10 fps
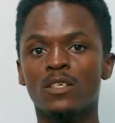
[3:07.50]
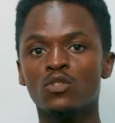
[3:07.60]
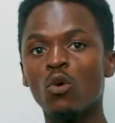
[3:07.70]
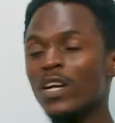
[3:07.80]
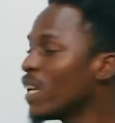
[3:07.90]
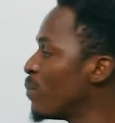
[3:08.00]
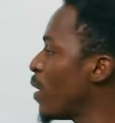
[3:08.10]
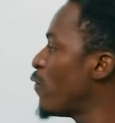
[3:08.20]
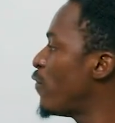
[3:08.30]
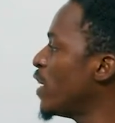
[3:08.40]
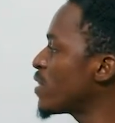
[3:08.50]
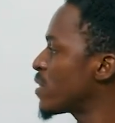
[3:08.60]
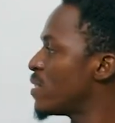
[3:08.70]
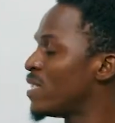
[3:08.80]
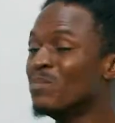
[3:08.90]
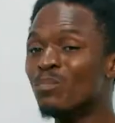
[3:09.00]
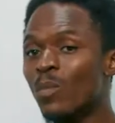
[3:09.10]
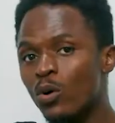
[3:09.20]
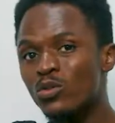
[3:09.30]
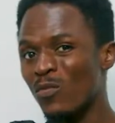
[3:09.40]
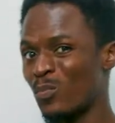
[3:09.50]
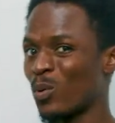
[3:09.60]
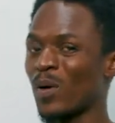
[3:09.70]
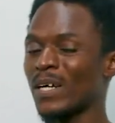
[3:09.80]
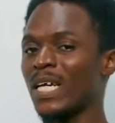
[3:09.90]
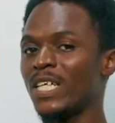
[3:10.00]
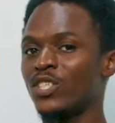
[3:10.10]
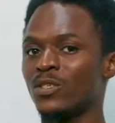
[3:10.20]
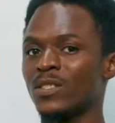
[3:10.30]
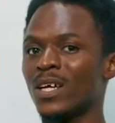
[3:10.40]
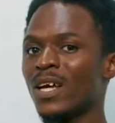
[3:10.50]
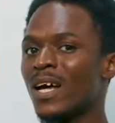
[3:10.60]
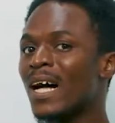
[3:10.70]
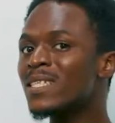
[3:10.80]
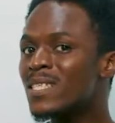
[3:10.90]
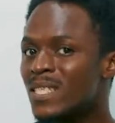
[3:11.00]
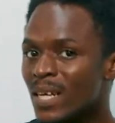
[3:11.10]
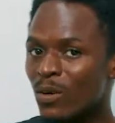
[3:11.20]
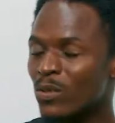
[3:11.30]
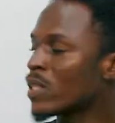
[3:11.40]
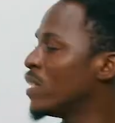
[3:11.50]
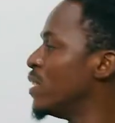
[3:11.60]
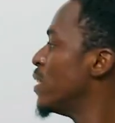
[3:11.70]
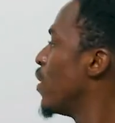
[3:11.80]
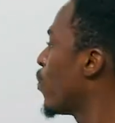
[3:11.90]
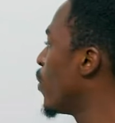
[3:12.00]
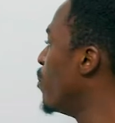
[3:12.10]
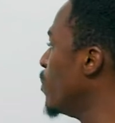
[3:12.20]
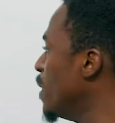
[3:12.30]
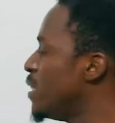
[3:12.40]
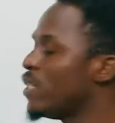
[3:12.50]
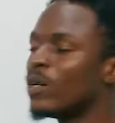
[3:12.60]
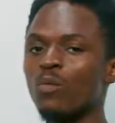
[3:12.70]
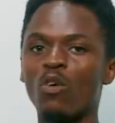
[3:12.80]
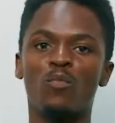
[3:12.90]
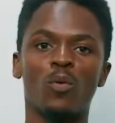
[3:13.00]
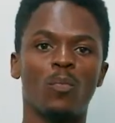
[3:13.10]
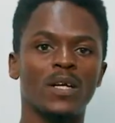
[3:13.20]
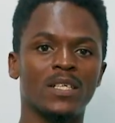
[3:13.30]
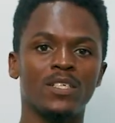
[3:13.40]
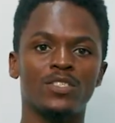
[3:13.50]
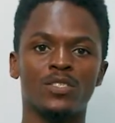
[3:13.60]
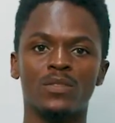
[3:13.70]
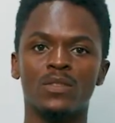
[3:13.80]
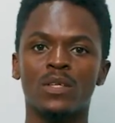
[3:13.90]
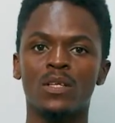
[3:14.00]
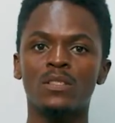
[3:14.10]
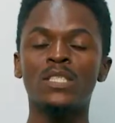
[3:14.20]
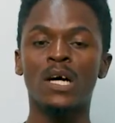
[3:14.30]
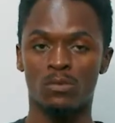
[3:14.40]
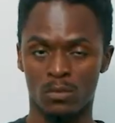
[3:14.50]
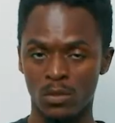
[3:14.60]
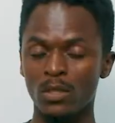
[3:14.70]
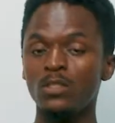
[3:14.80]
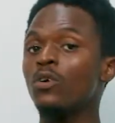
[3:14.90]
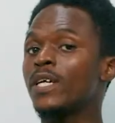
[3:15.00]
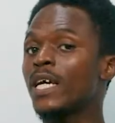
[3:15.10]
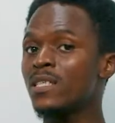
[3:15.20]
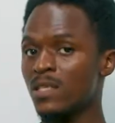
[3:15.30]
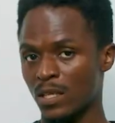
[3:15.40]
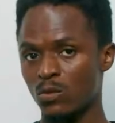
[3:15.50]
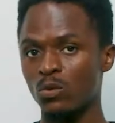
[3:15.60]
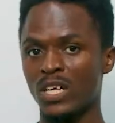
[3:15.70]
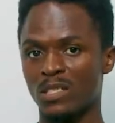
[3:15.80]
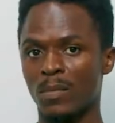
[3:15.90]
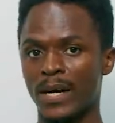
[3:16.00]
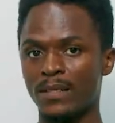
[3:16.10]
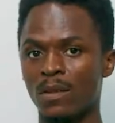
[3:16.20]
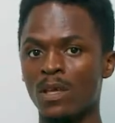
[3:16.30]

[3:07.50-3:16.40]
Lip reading: Talking about first, the mode of propagation, and secondly, the medium of propagation. Now, your guess is as good as mine.